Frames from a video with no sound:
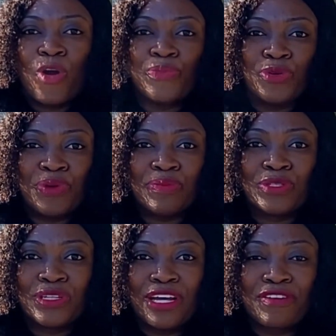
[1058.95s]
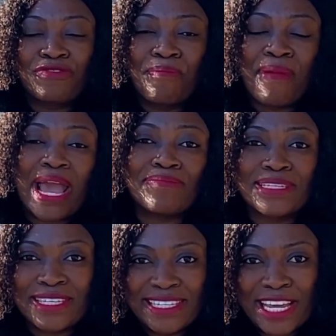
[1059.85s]
hope you'll be able to learn from my
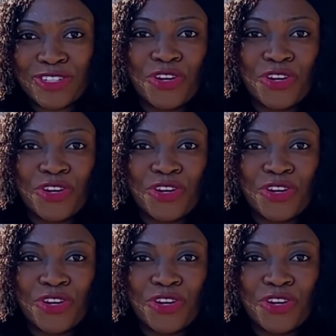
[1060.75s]
mistake,